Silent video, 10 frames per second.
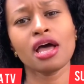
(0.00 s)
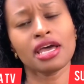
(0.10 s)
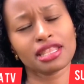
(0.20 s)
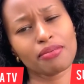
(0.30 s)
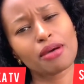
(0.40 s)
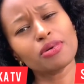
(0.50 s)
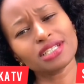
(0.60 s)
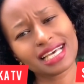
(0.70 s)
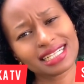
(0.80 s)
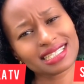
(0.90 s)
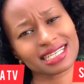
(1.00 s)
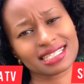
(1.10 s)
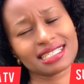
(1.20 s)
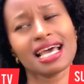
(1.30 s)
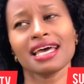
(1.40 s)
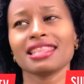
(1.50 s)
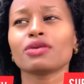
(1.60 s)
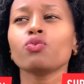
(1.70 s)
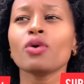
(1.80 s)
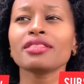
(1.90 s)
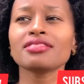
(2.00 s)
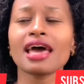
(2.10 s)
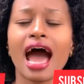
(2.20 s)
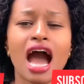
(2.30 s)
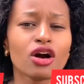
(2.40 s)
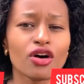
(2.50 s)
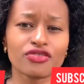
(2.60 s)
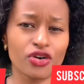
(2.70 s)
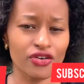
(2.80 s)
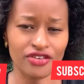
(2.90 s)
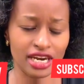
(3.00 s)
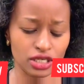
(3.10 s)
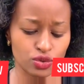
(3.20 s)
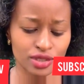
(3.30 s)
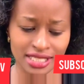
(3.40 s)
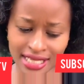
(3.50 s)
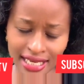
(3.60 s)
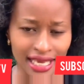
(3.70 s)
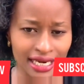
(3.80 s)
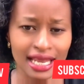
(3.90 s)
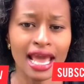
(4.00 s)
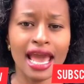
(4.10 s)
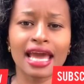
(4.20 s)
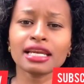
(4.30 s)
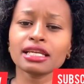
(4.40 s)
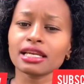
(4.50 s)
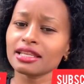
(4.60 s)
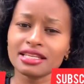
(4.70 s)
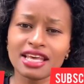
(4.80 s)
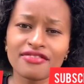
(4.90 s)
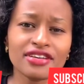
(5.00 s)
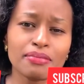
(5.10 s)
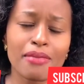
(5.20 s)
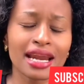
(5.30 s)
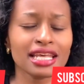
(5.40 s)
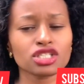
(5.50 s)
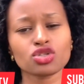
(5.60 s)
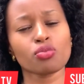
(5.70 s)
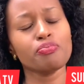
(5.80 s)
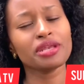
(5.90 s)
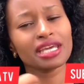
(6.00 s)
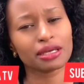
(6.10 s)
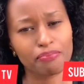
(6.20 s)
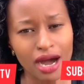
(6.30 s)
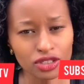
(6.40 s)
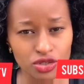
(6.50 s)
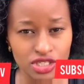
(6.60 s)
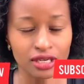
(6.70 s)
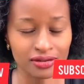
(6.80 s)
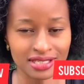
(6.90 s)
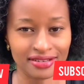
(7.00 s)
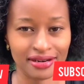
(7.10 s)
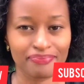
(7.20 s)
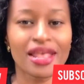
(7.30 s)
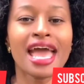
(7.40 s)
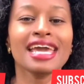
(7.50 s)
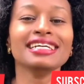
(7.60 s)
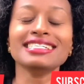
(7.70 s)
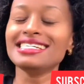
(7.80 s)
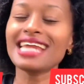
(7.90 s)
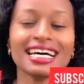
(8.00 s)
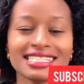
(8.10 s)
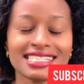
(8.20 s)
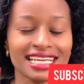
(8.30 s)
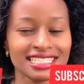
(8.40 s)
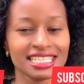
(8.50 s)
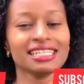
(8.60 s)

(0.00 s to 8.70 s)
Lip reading: the Bible tells us that when the Ark of Covenant was taken and David managed to bring it back to Jerusalem, he danced until